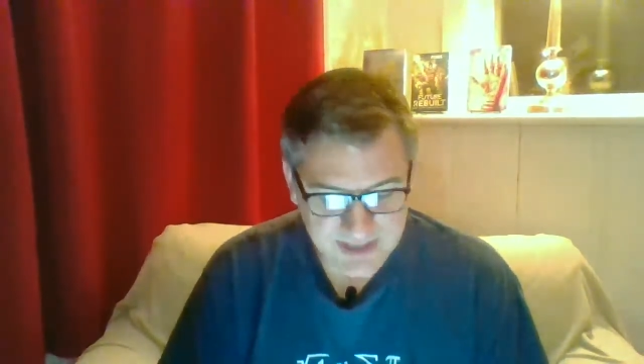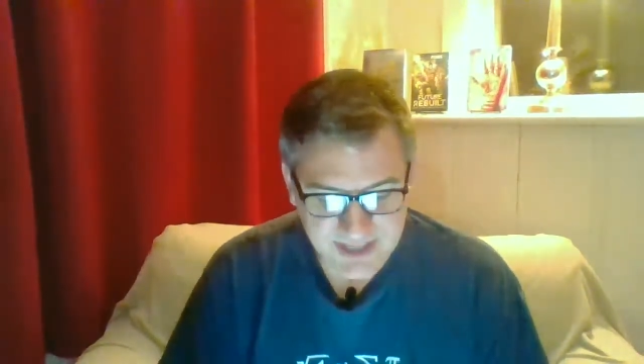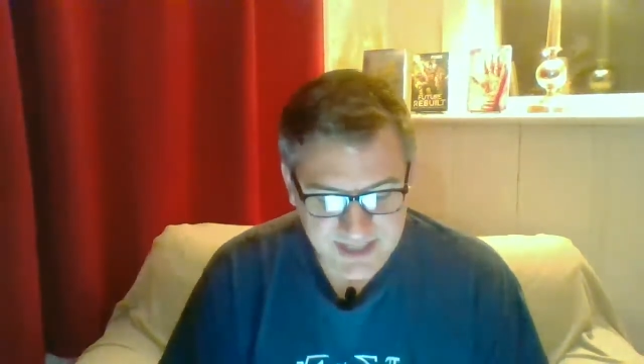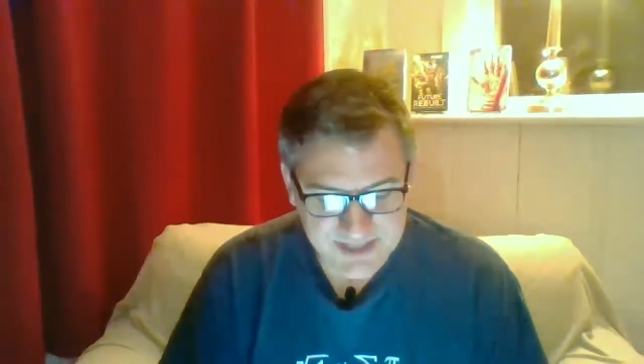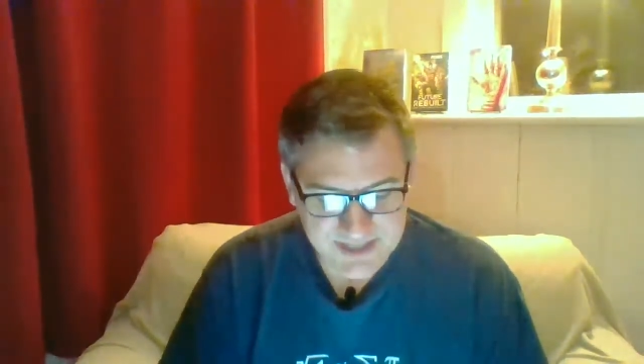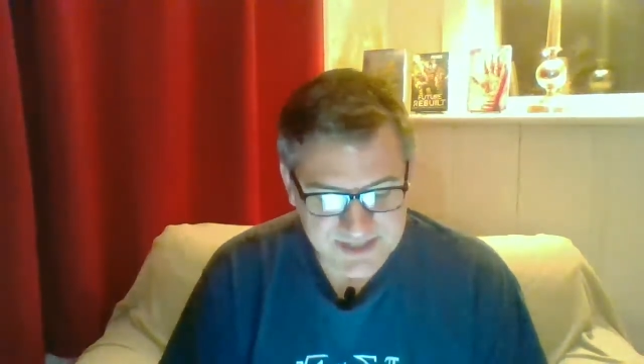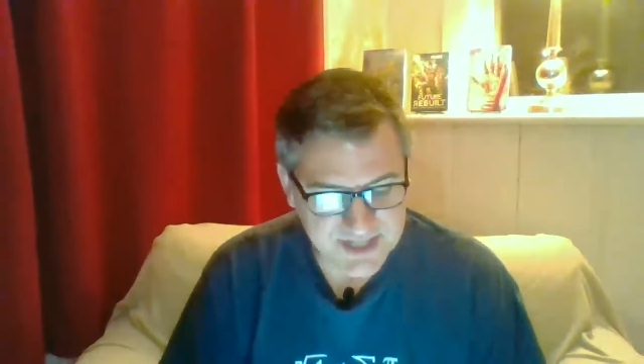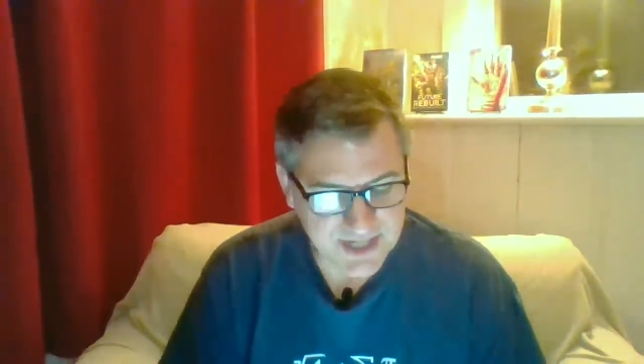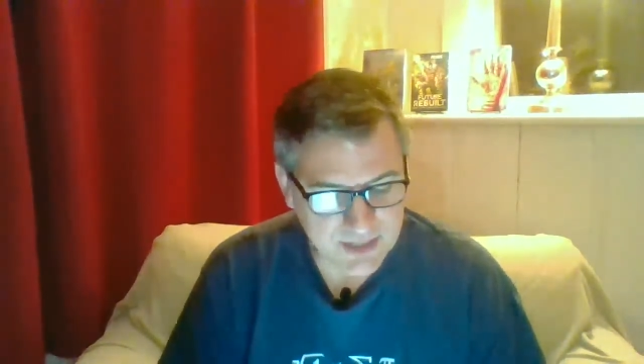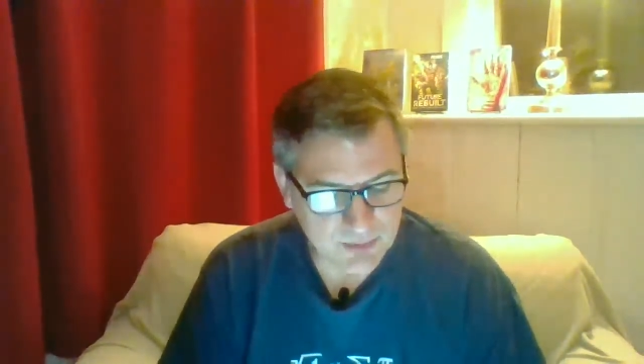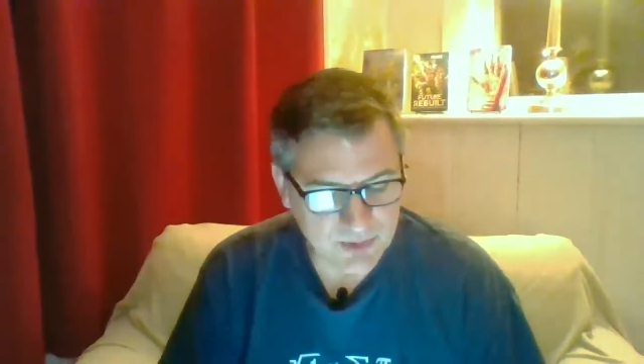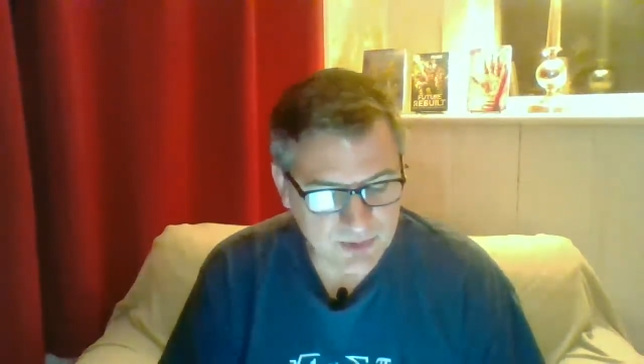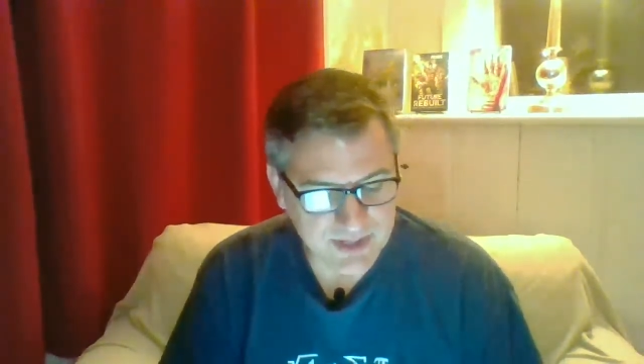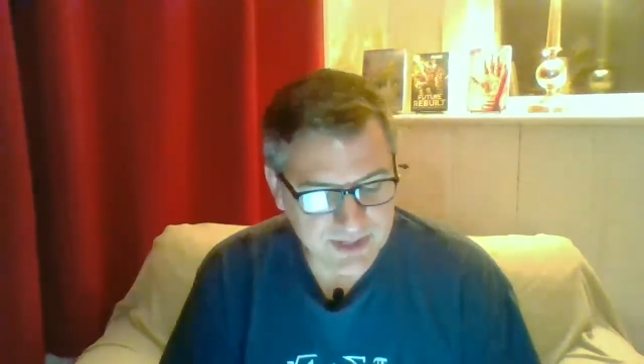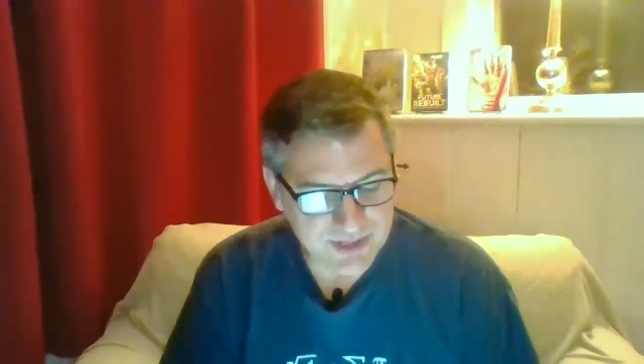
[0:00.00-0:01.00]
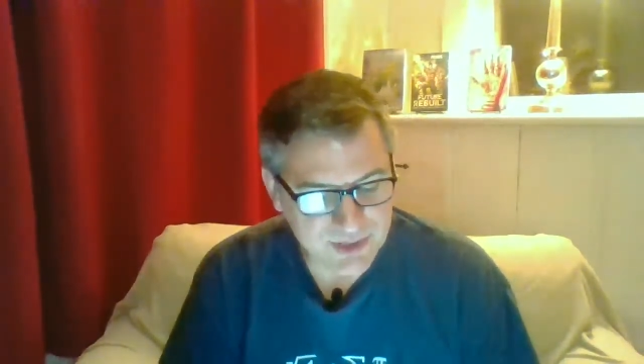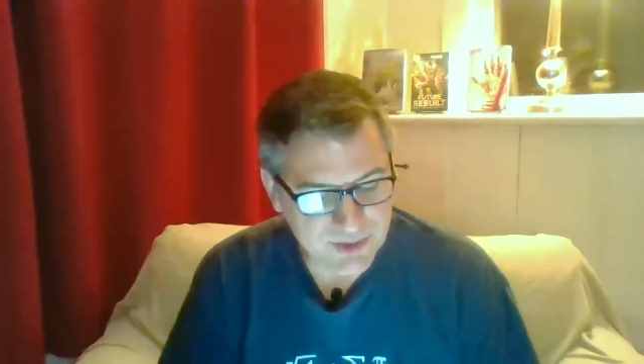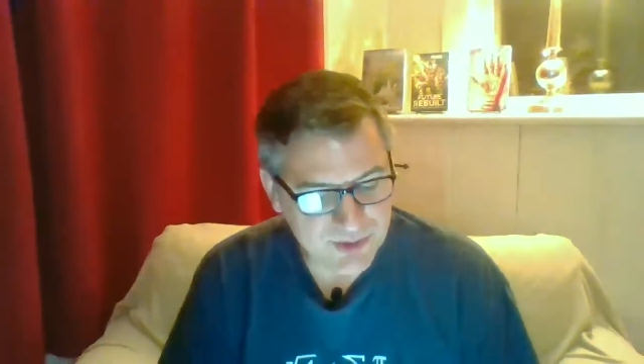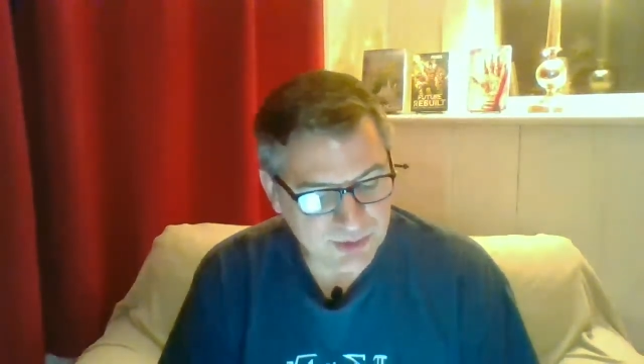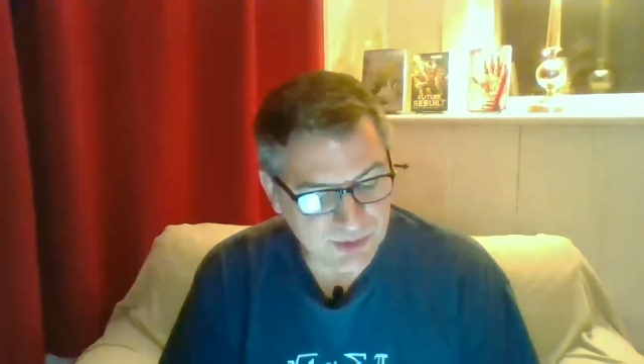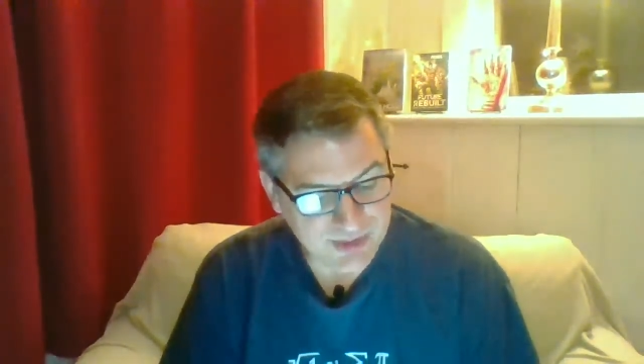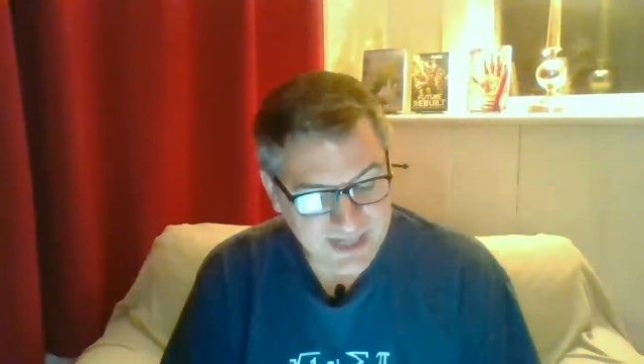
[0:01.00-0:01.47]
Gus said with
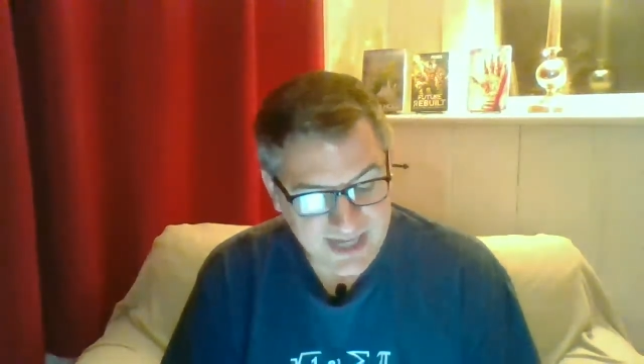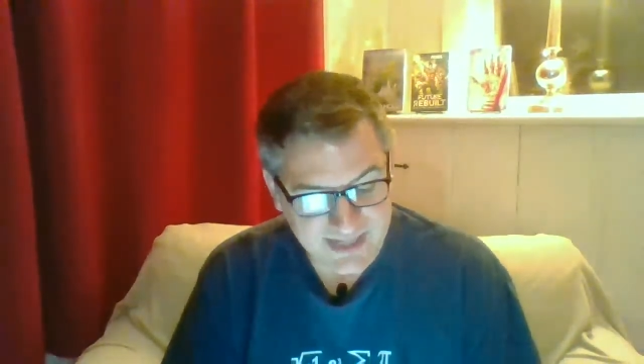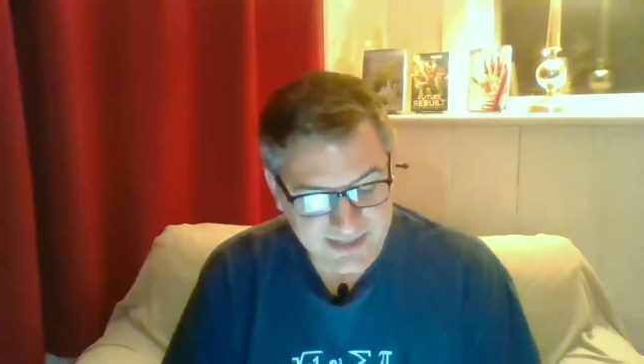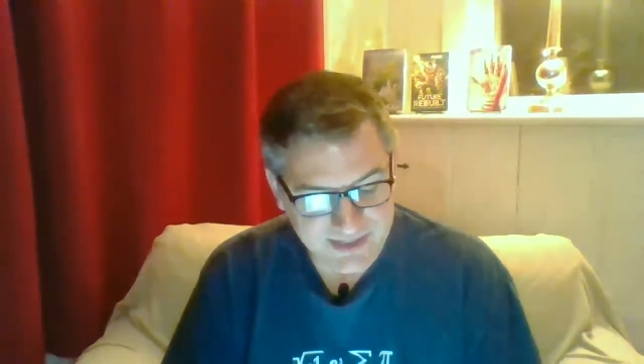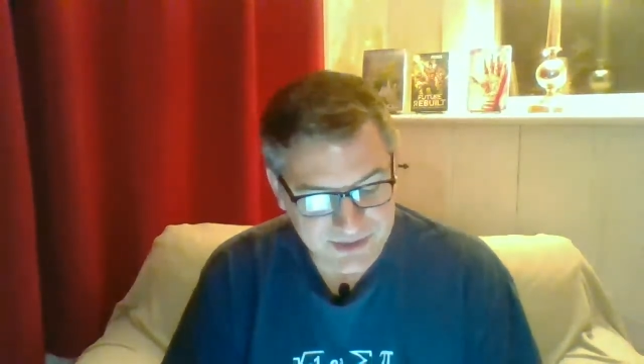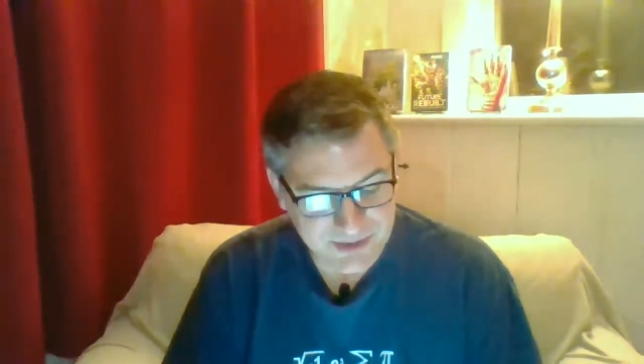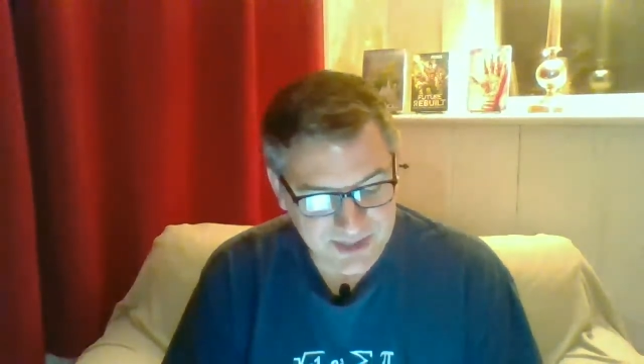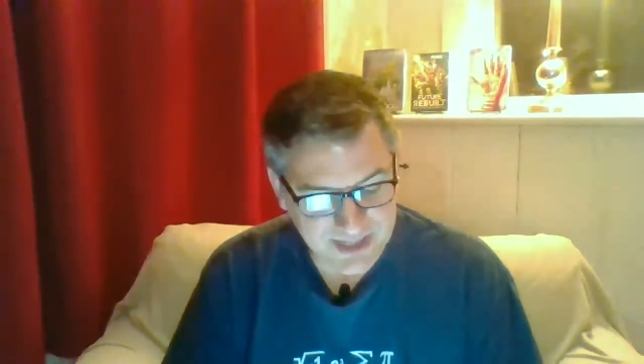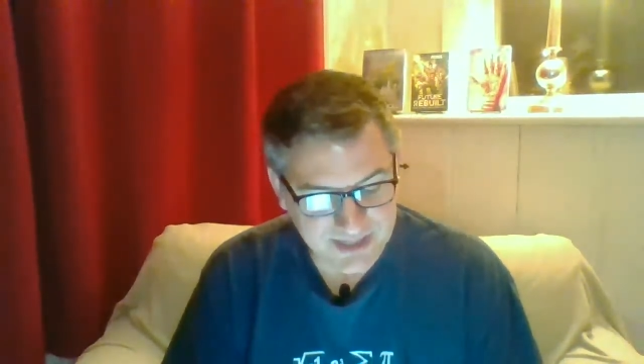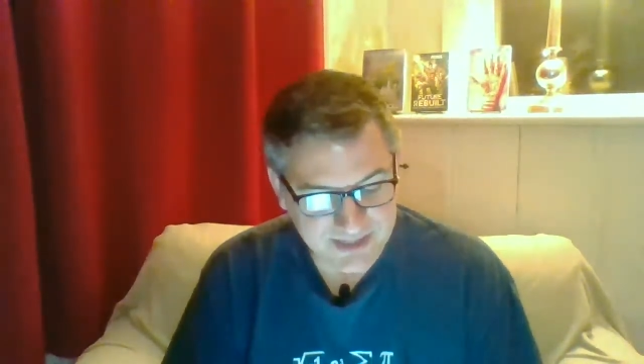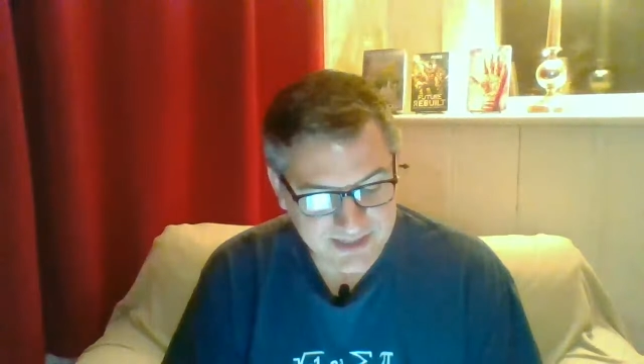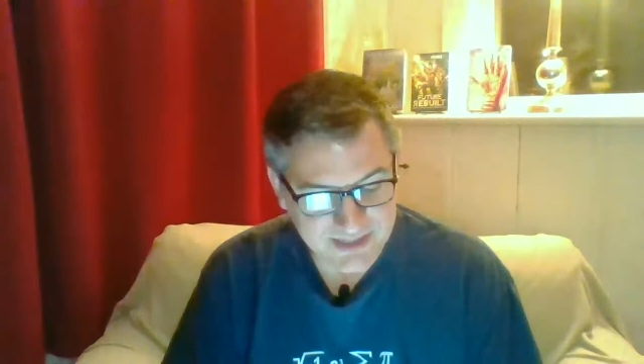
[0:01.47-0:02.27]
unusual gallantry.